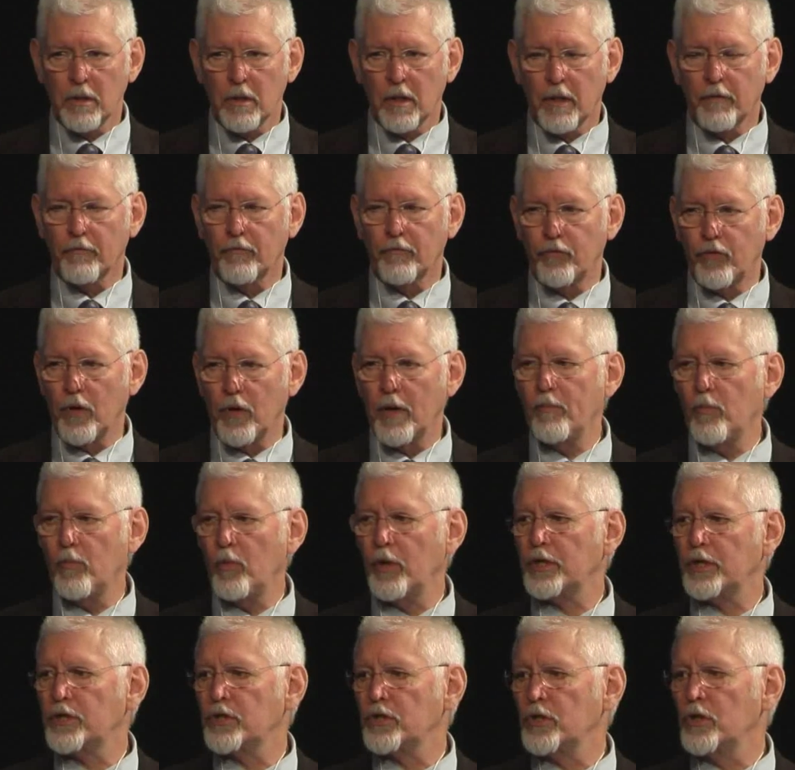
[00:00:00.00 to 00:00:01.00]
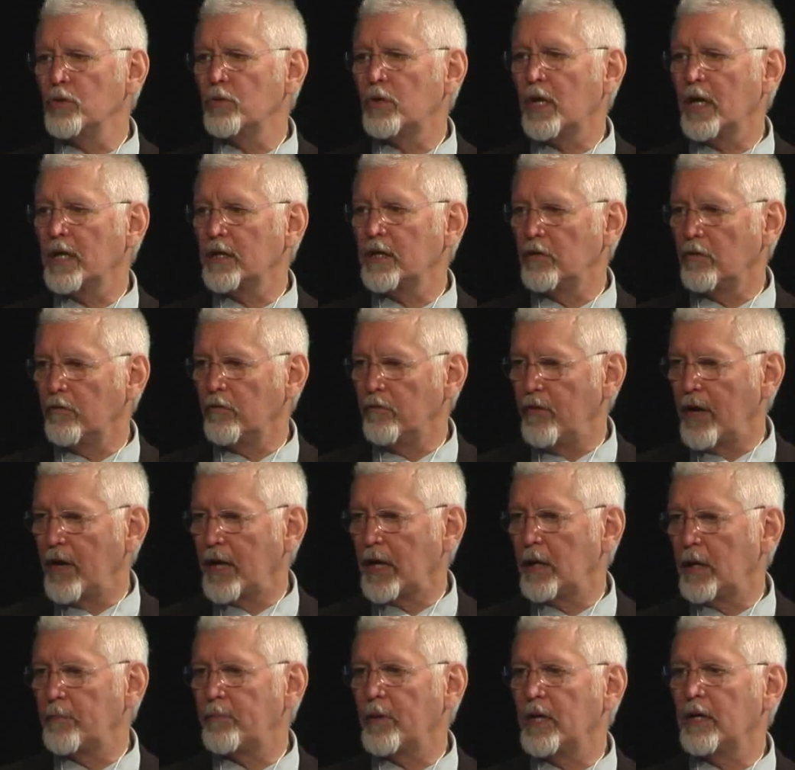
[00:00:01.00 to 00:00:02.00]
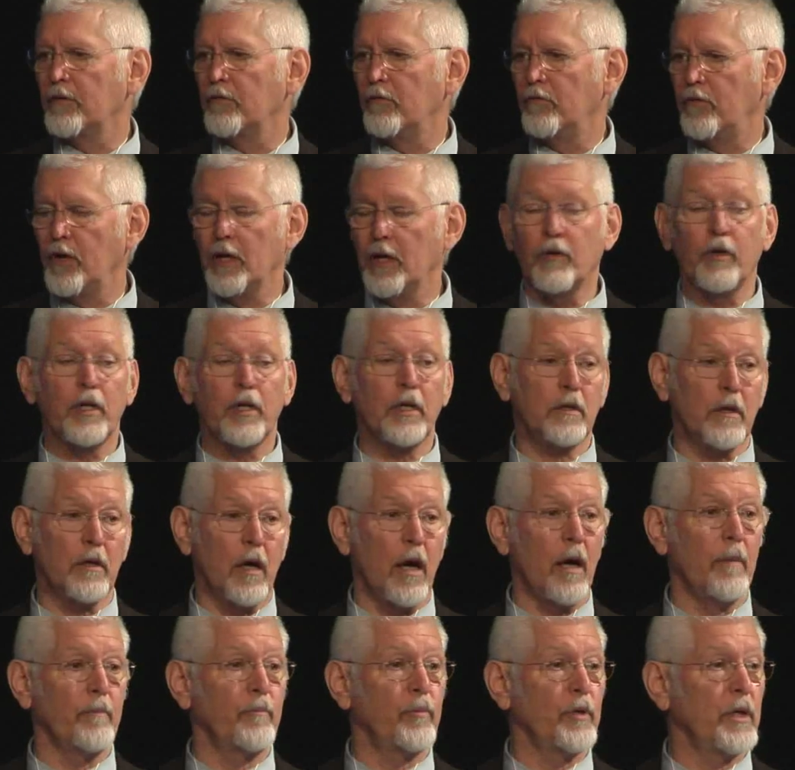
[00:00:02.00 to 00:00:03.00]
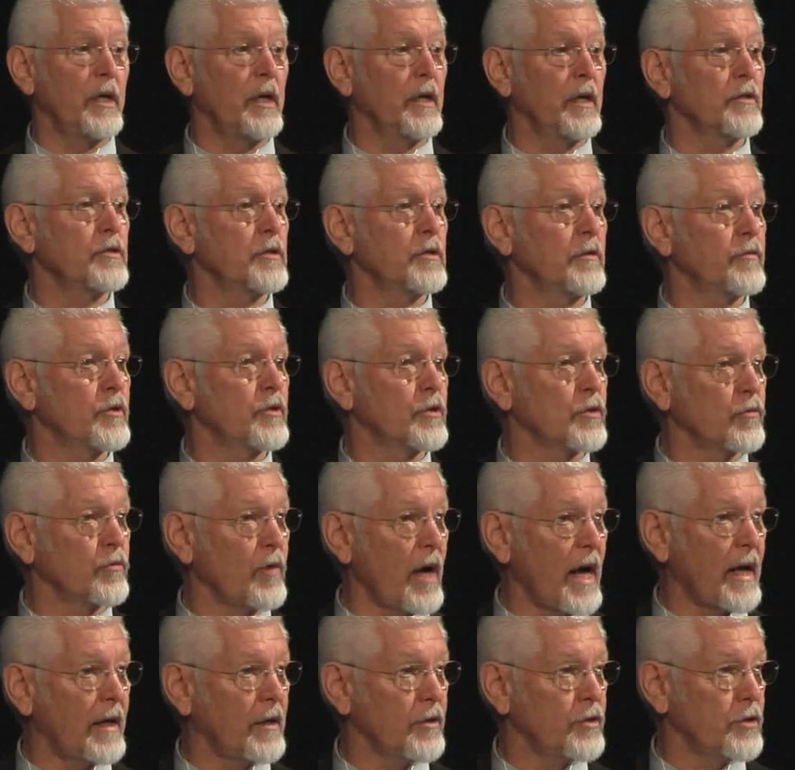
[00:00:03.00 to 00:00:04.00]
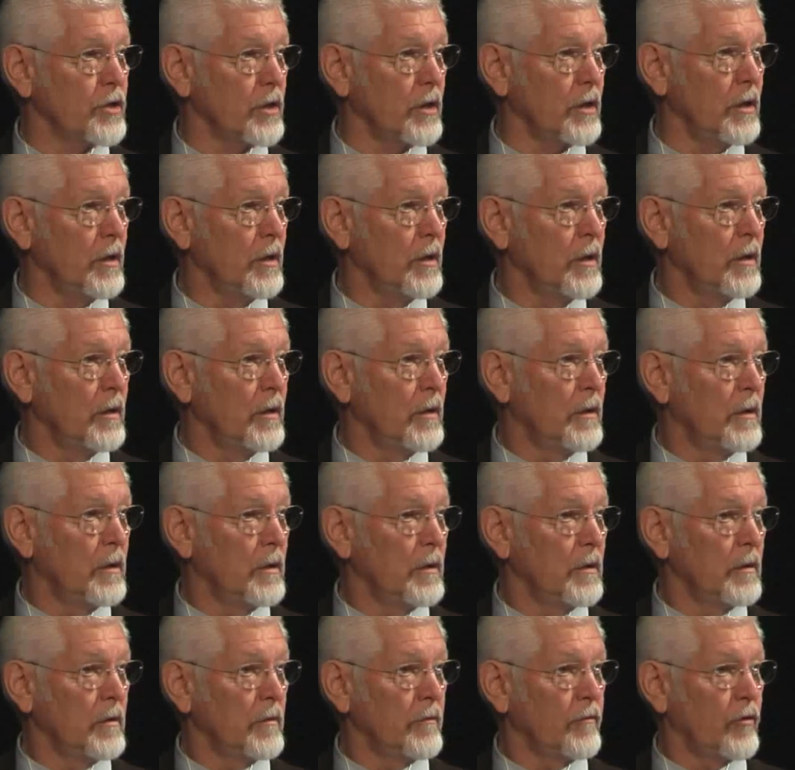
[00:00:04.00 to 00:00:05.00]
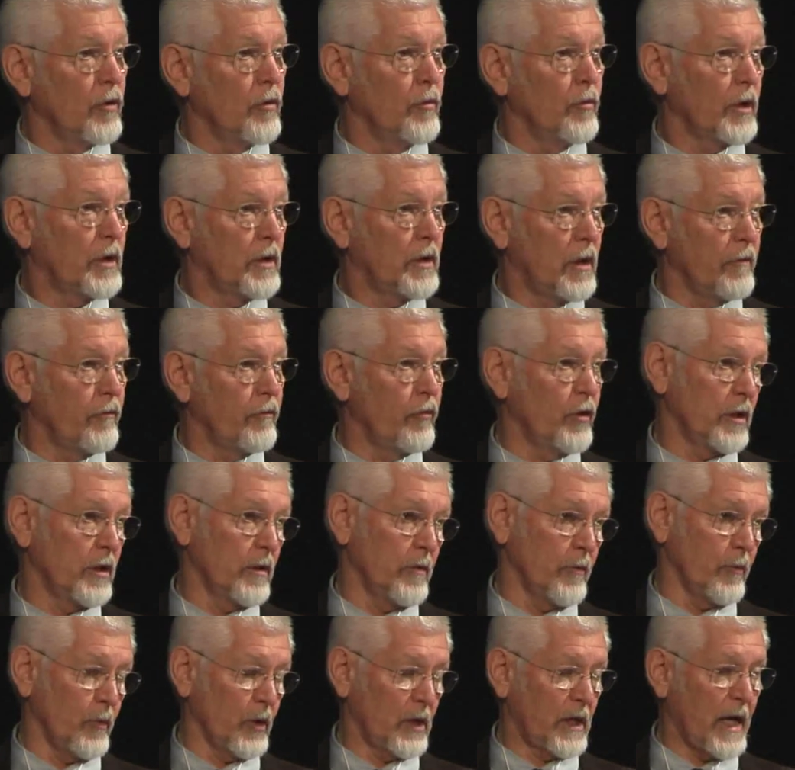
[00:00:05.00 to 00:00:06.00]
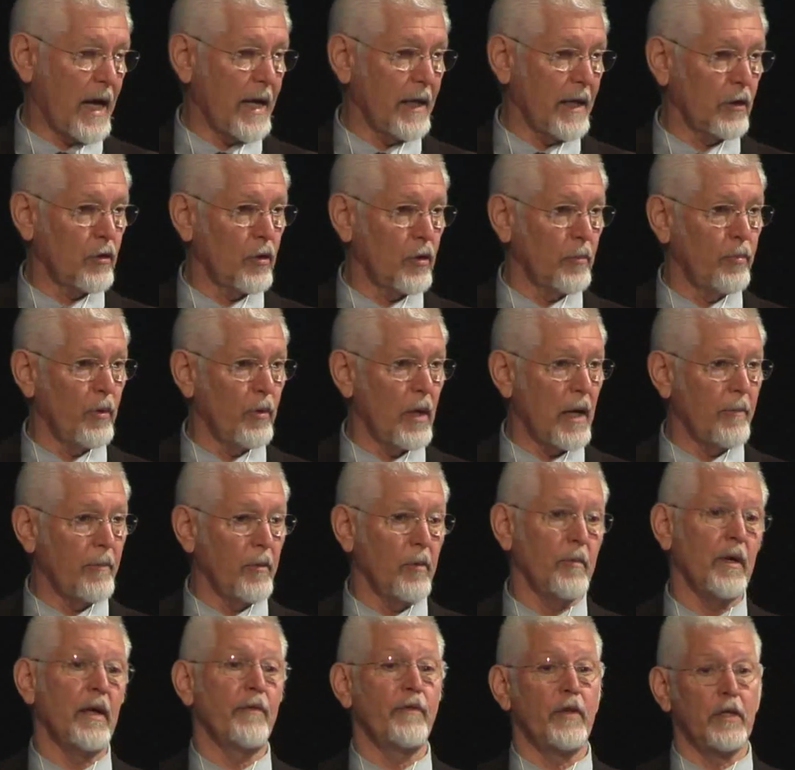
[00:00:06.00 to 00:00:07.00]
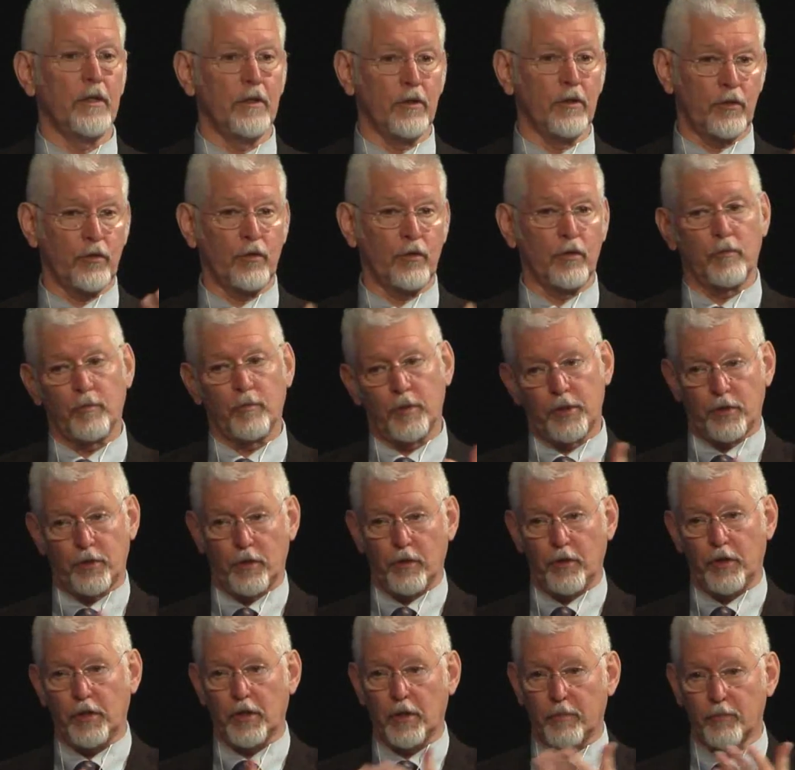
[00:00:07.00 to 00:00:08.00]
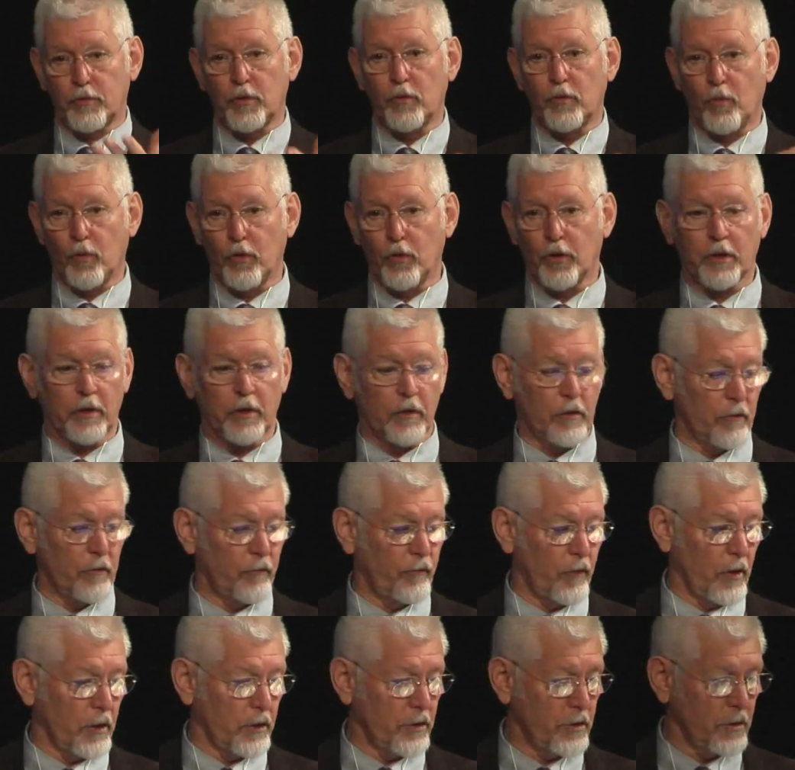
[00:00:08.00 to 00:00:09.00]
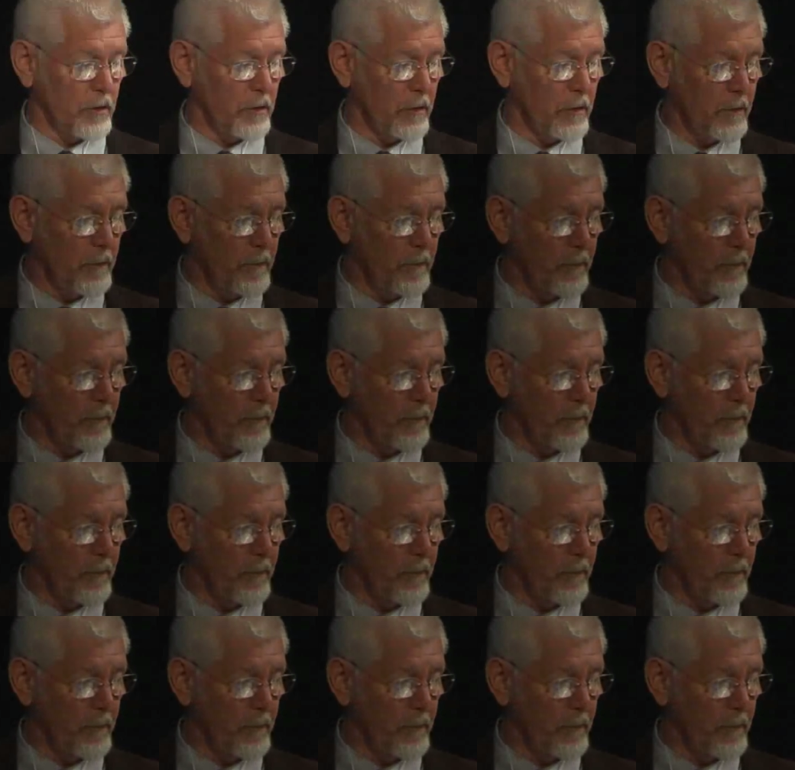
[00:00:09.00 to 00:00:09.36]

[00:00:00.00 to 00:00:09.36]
and from which you can develop a very comprehensive strategy for recovering the mechanical problem and then in turn returning them to work and to function.